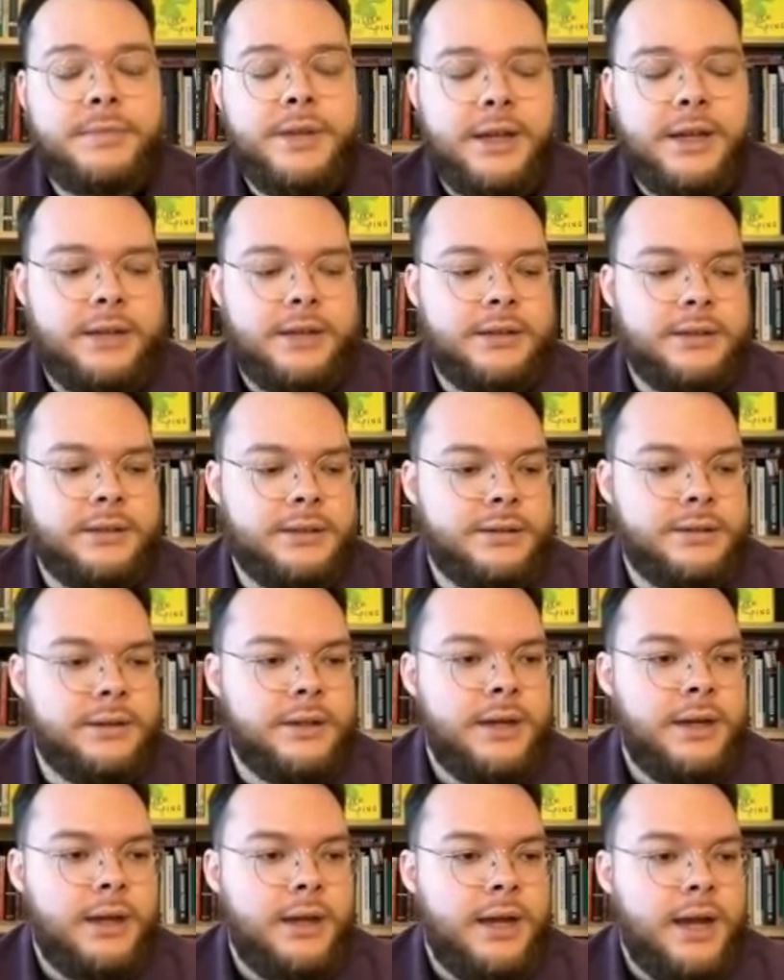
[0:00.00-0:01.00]
And
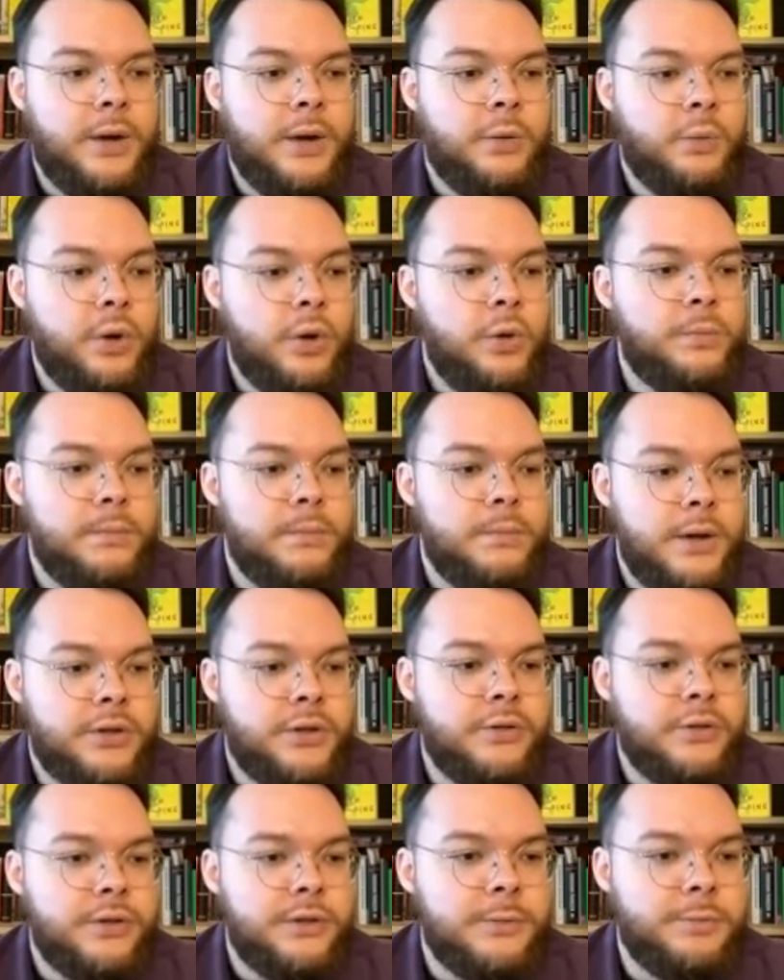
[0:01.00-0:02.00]
I wrote
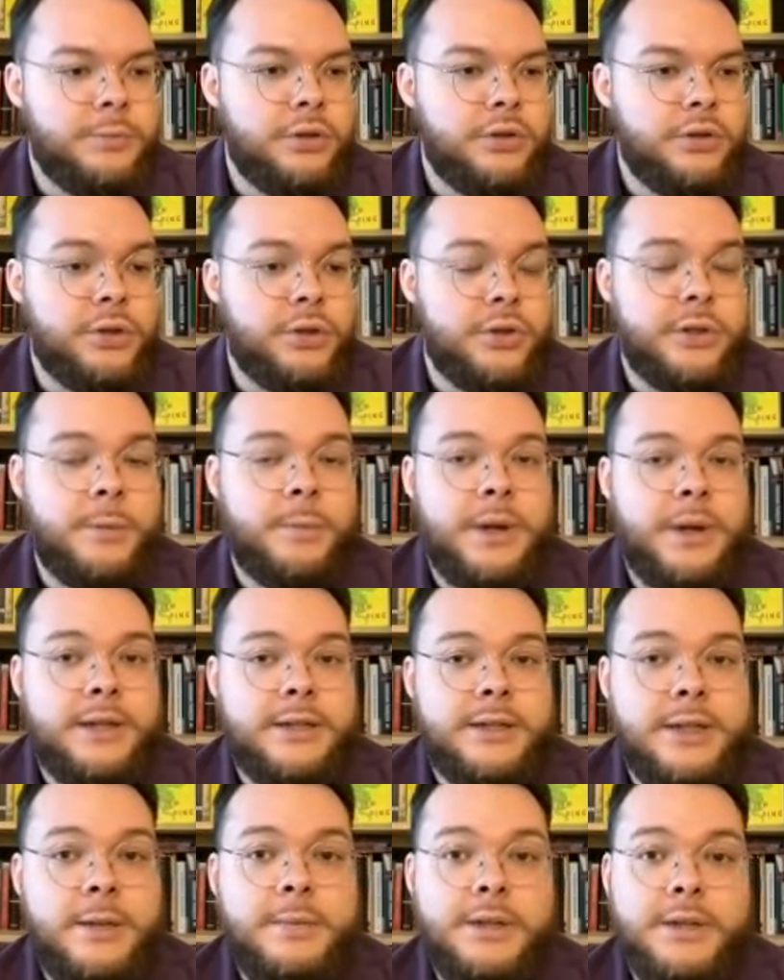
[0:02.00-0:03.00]
much of this book during the
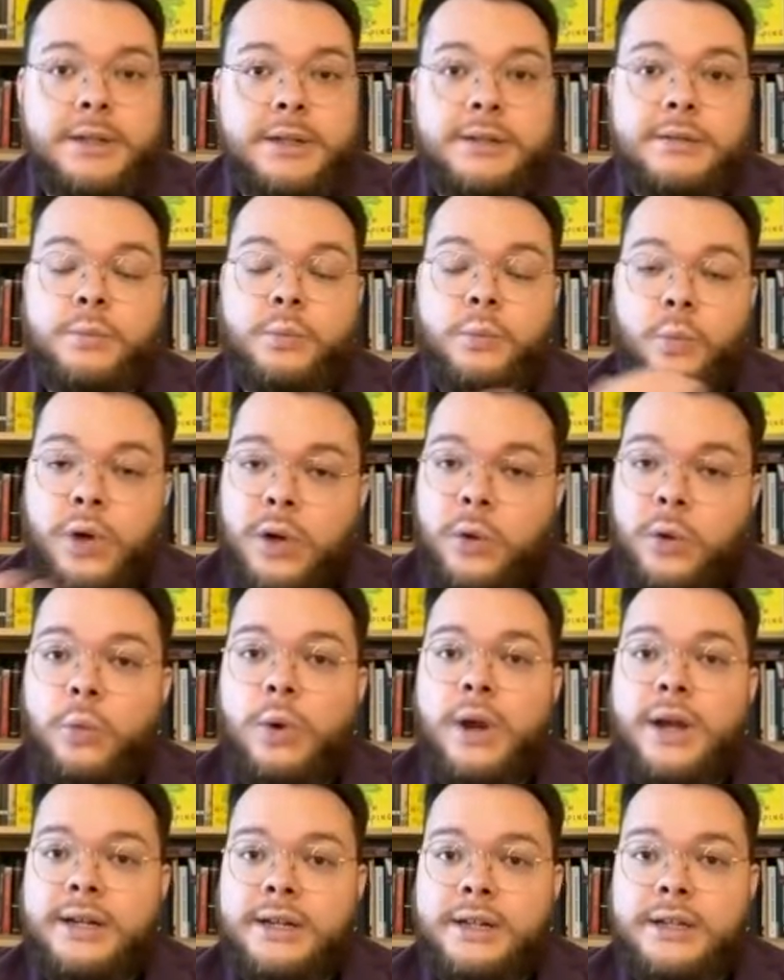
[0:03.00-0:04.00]
pandemic, and while
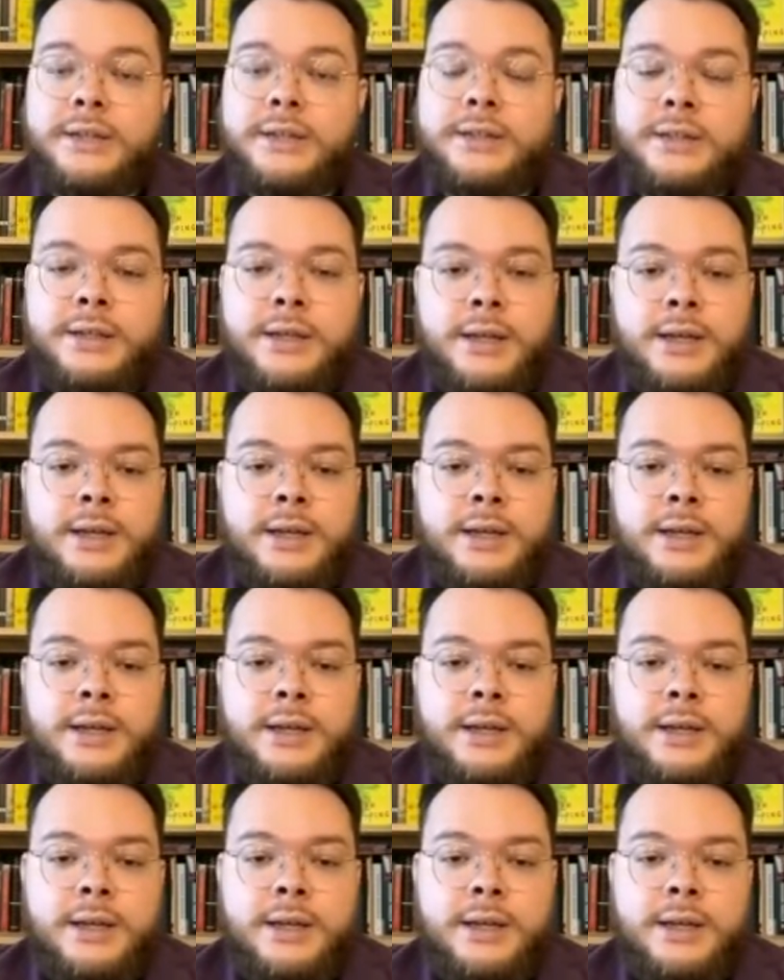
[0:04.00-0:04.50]
writing it,